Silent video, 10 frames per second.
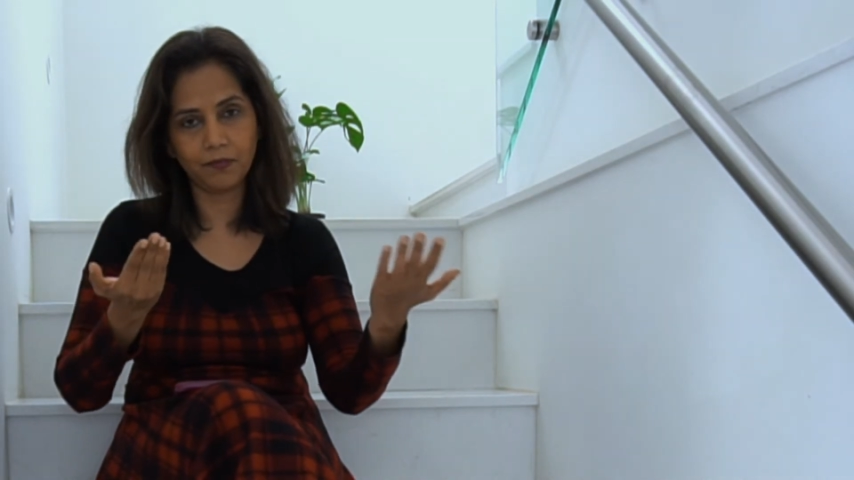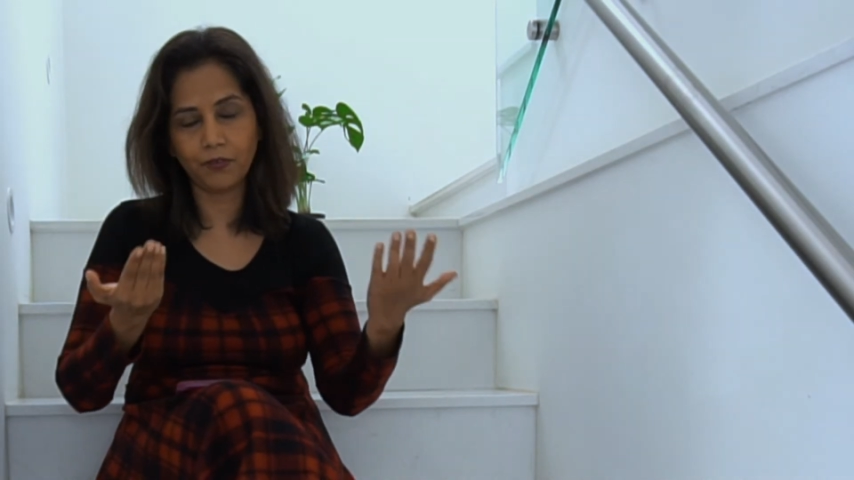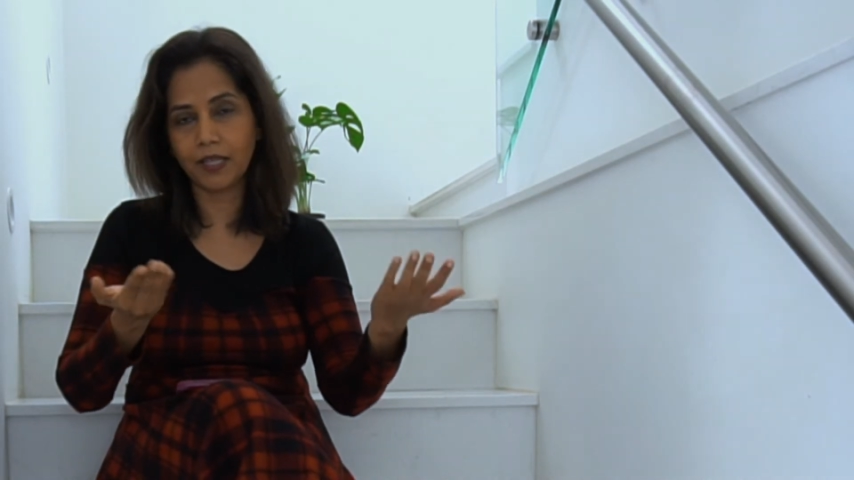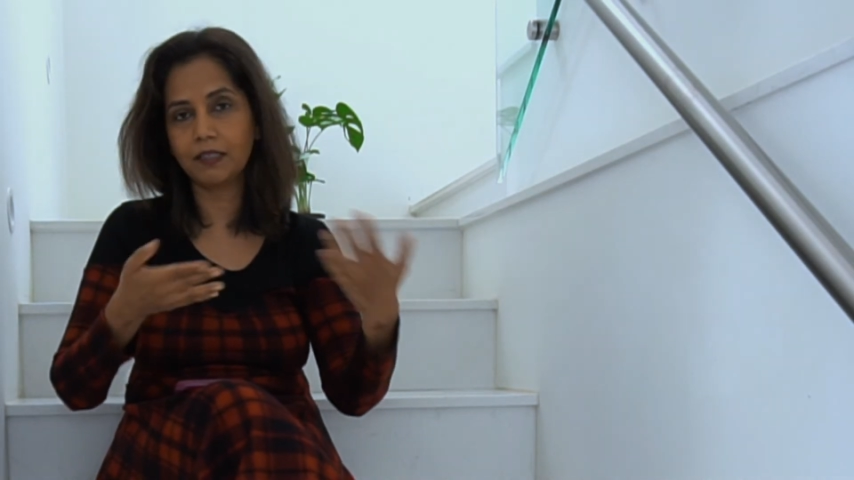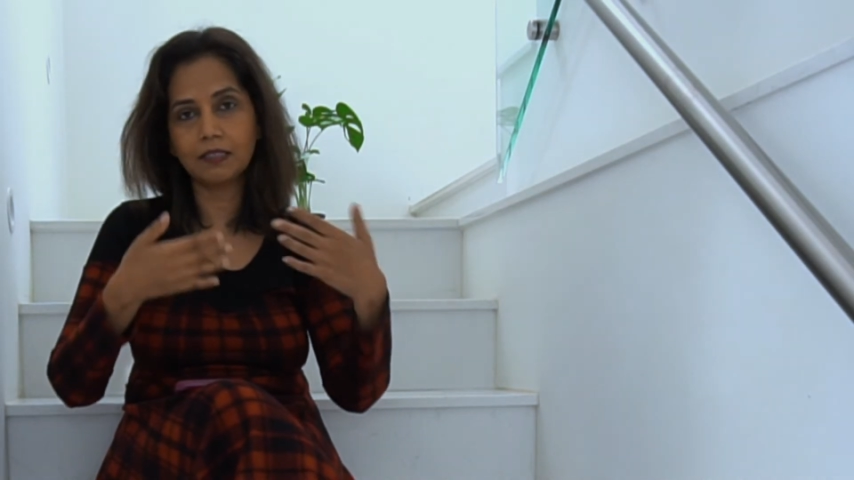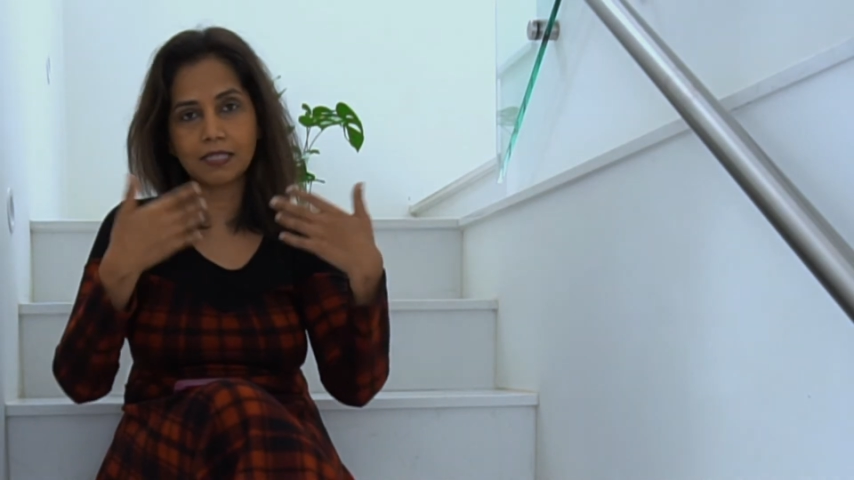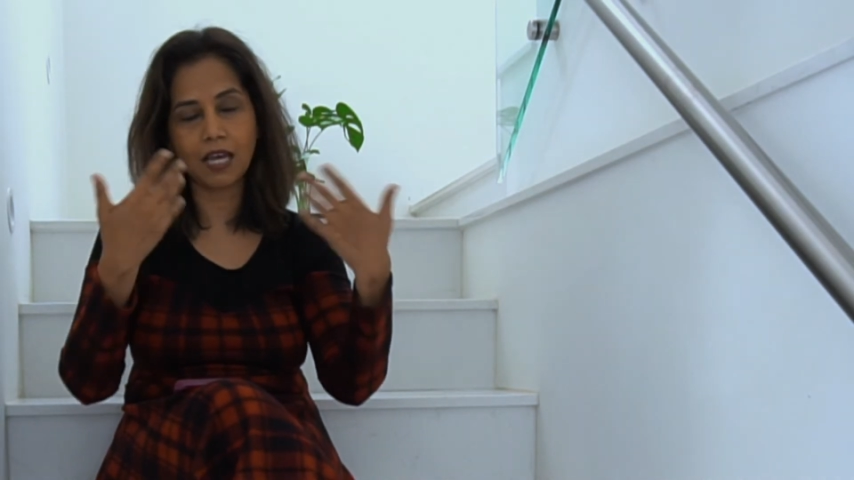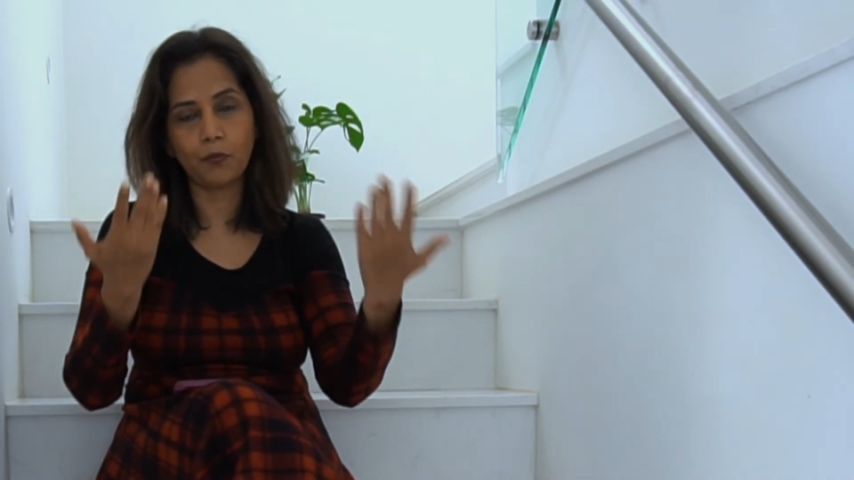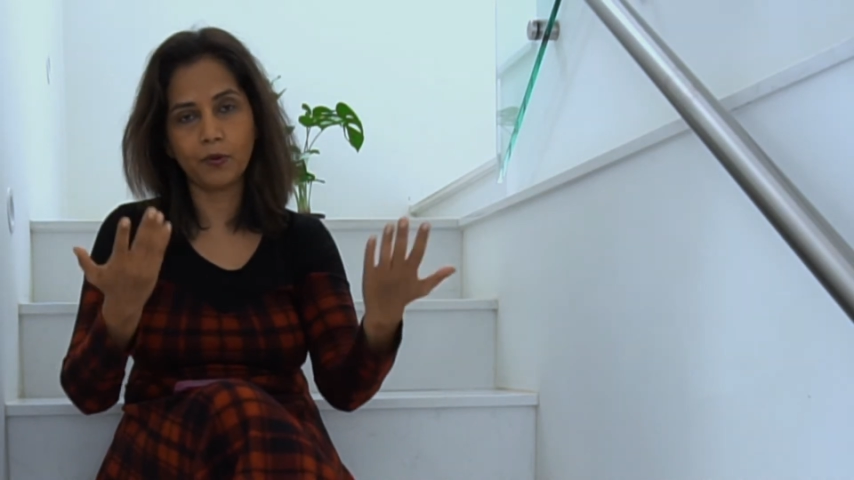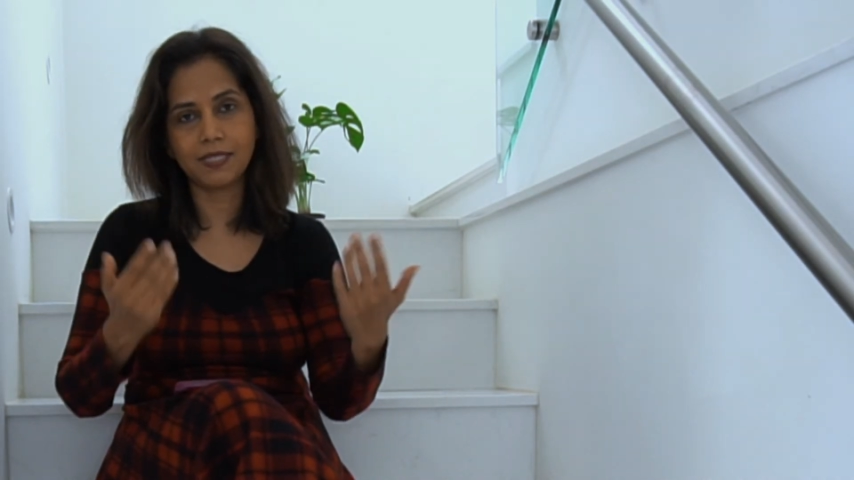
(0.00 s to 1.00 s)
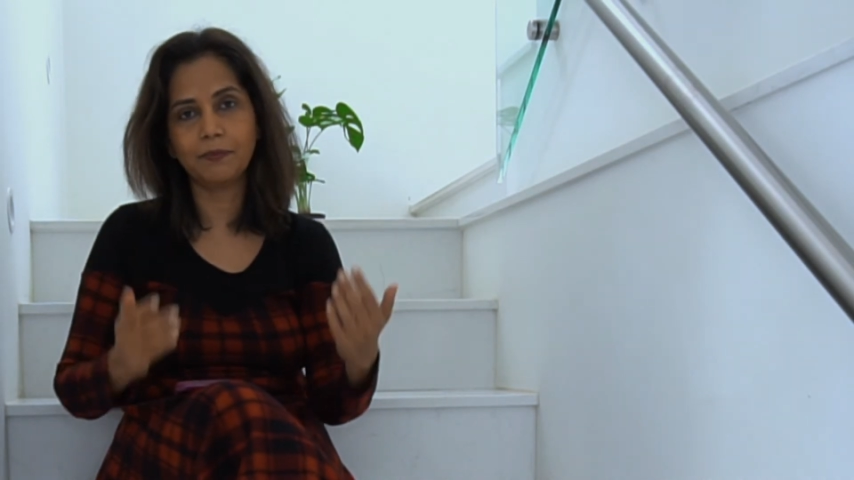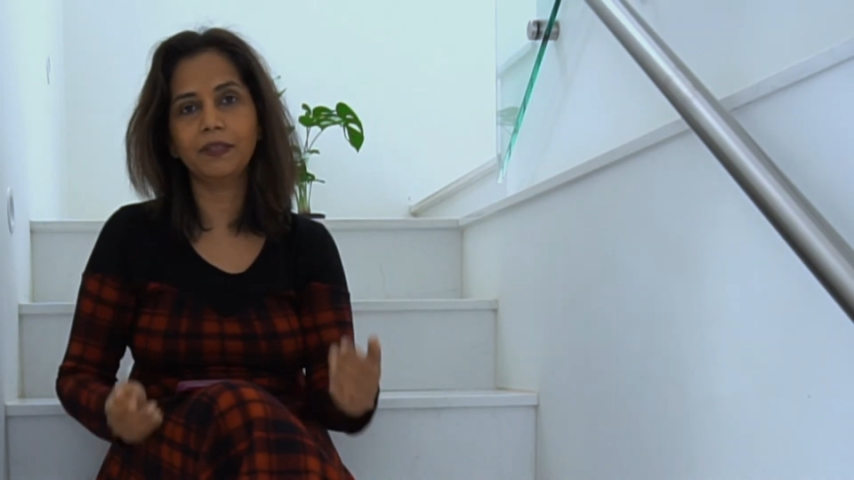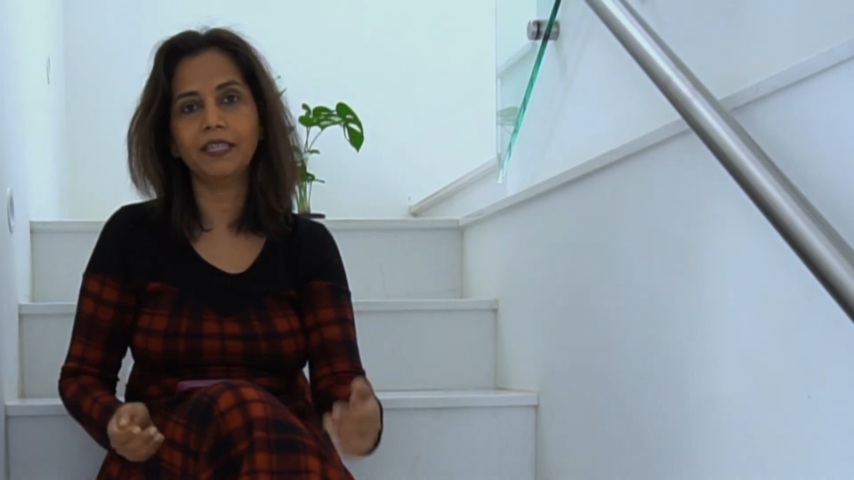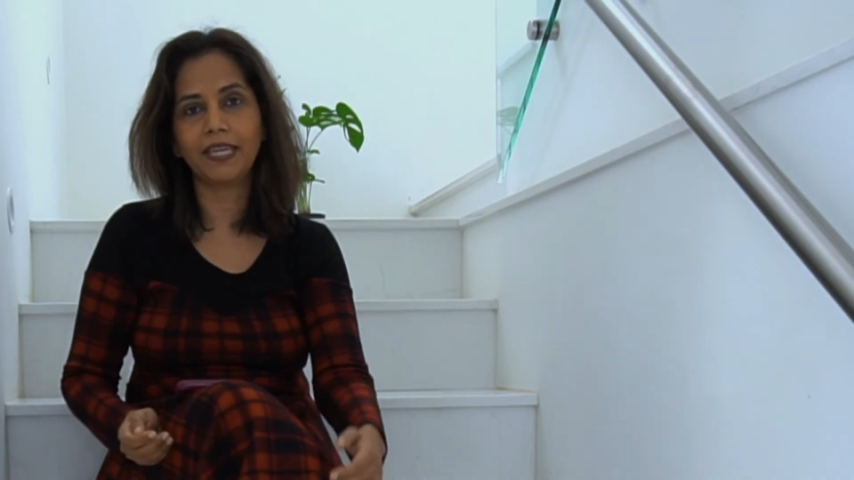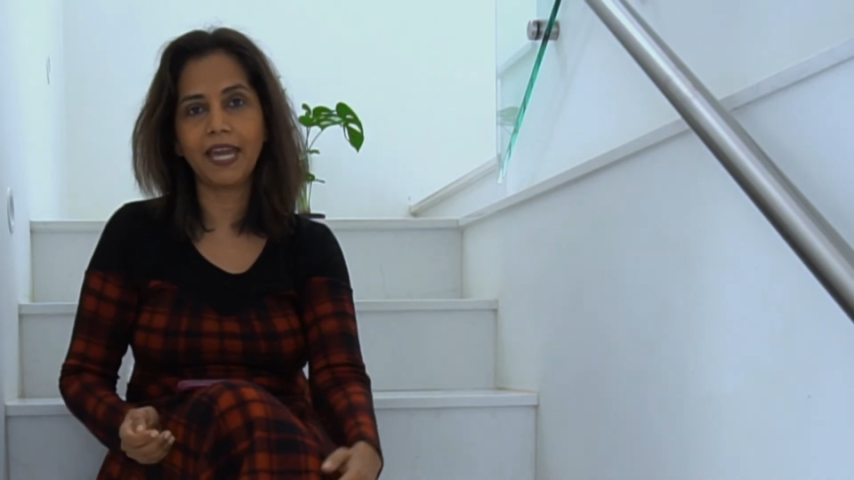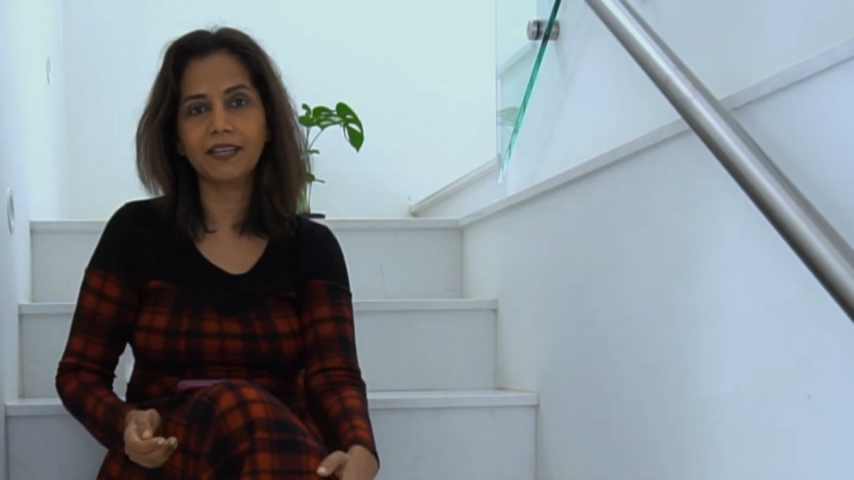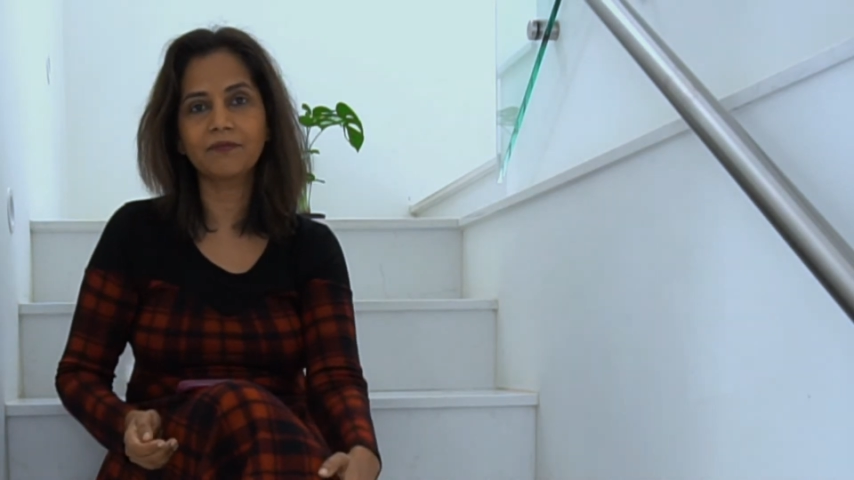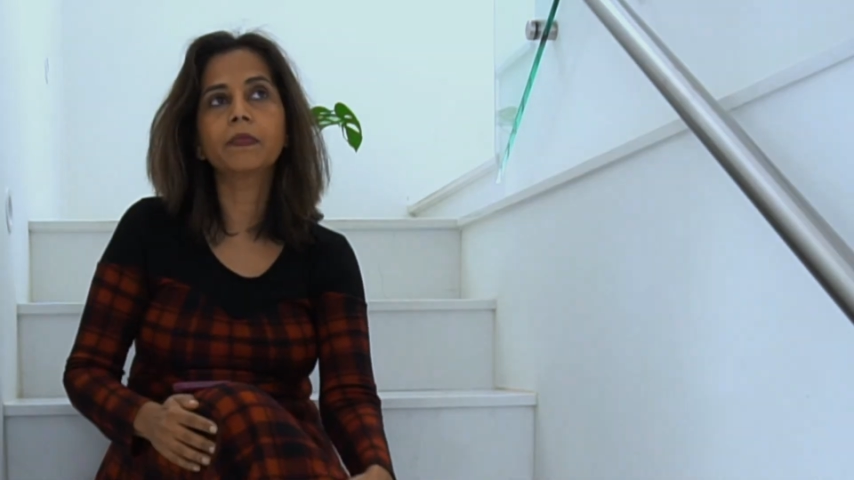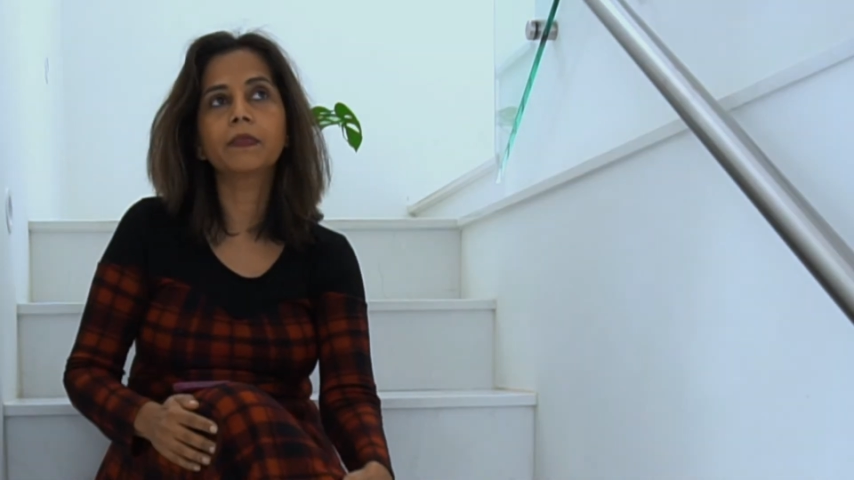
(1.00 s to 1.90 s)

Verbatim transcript: wrinkles are visible again.